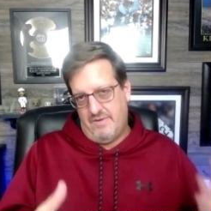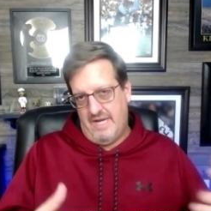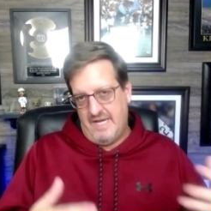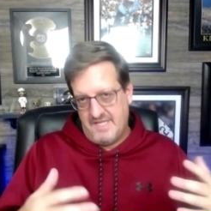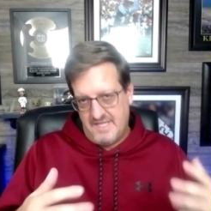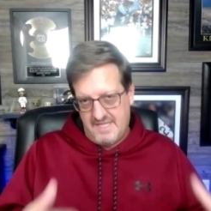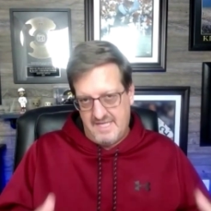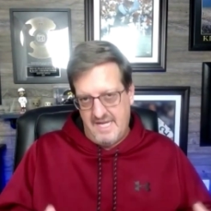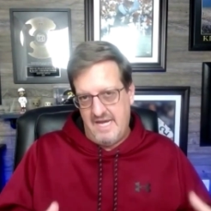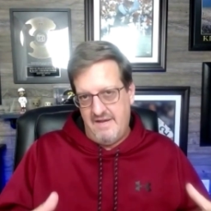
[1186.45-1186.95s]
what I
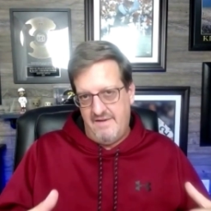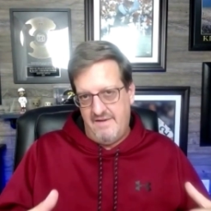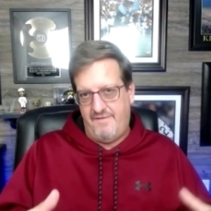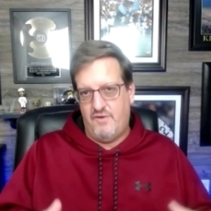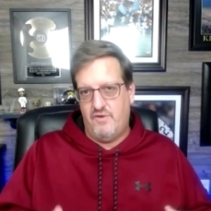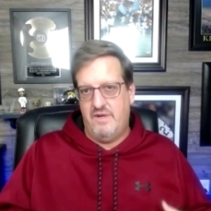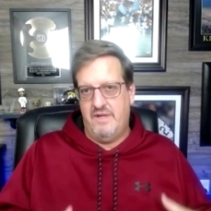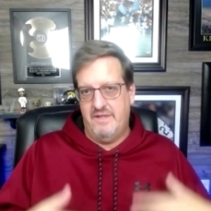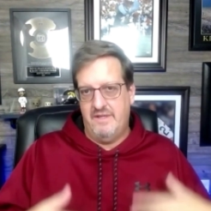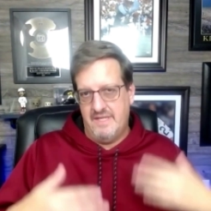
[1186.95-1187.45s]
stand
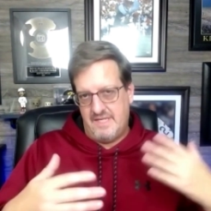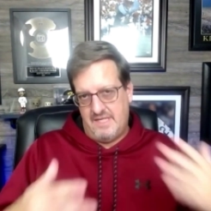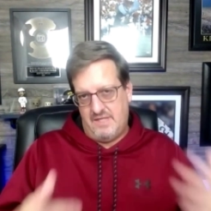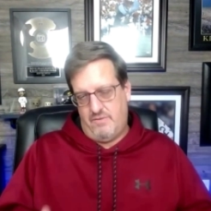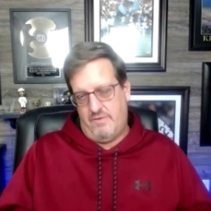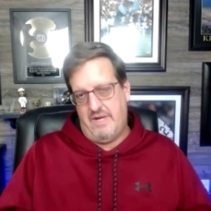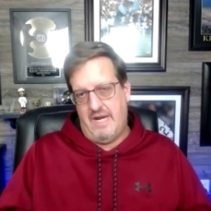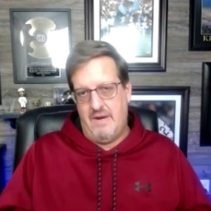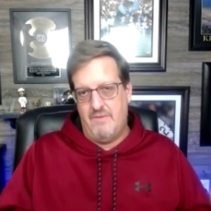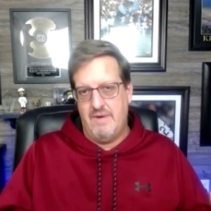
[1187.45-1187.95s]
for, and this
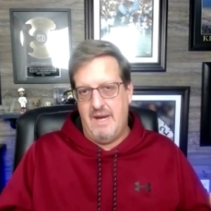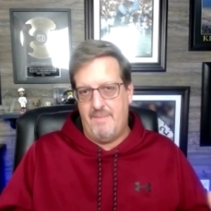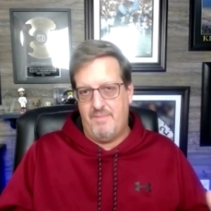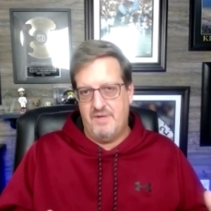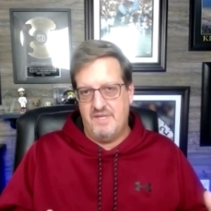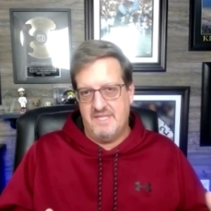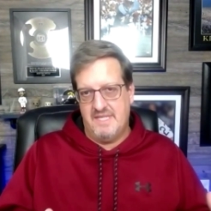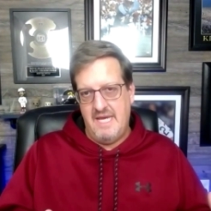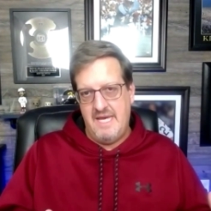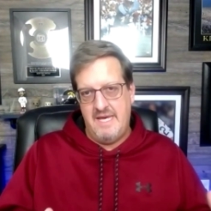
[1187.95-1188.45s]
is what I
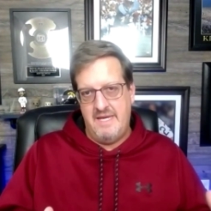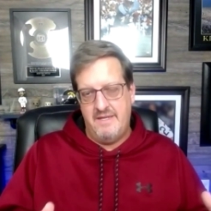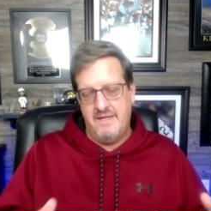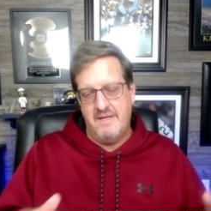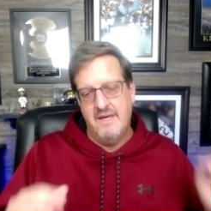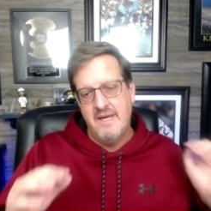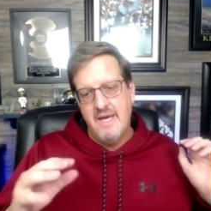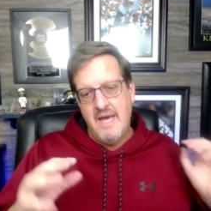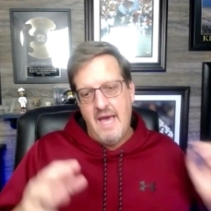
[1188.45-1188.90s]
represent.